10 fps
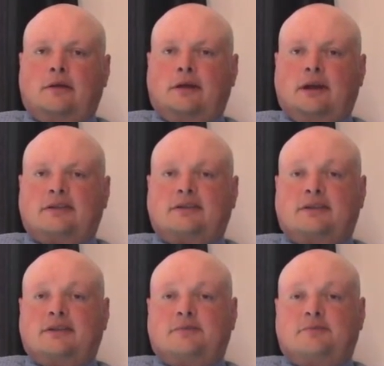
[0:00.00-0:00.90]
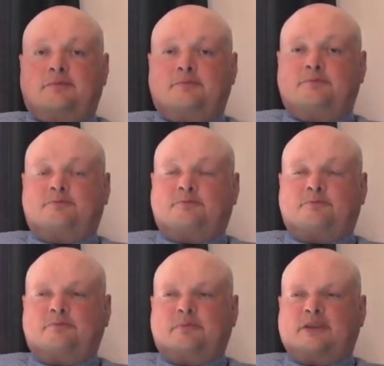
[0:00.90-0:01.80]
Yeah,
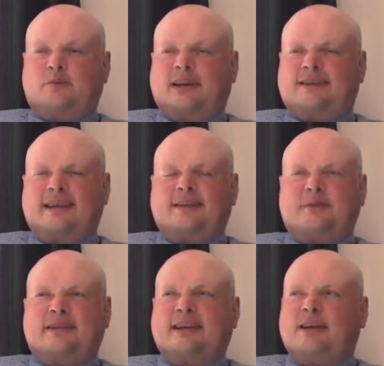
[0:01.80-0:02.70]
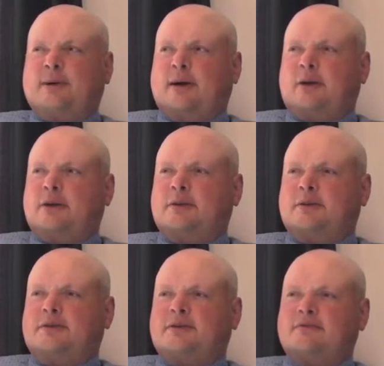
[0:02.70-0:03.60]
it's a weird thing when you think about it.
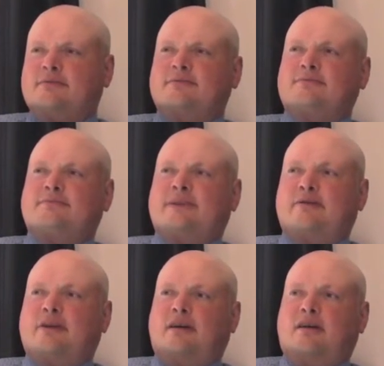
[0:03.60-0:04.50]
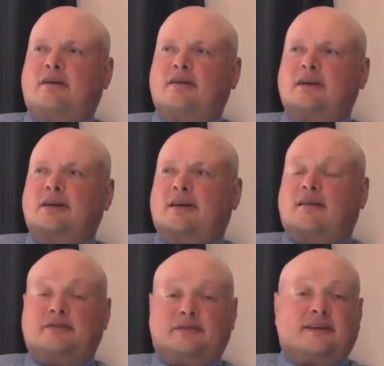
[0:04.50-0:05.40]
There are
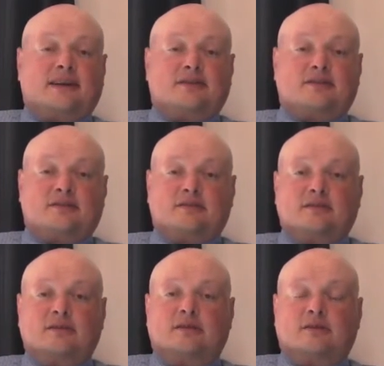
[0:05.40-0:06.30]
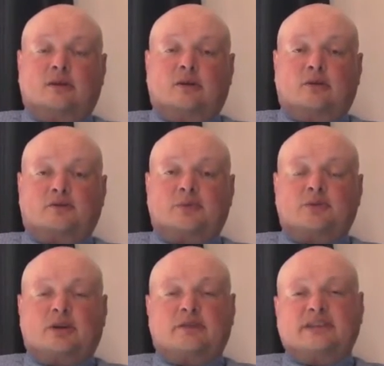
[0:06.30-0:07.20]
artifacts of some
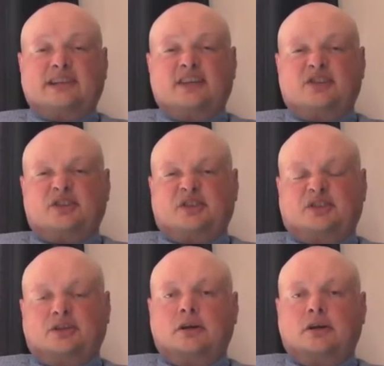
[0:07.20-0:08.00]
kind of intelligence.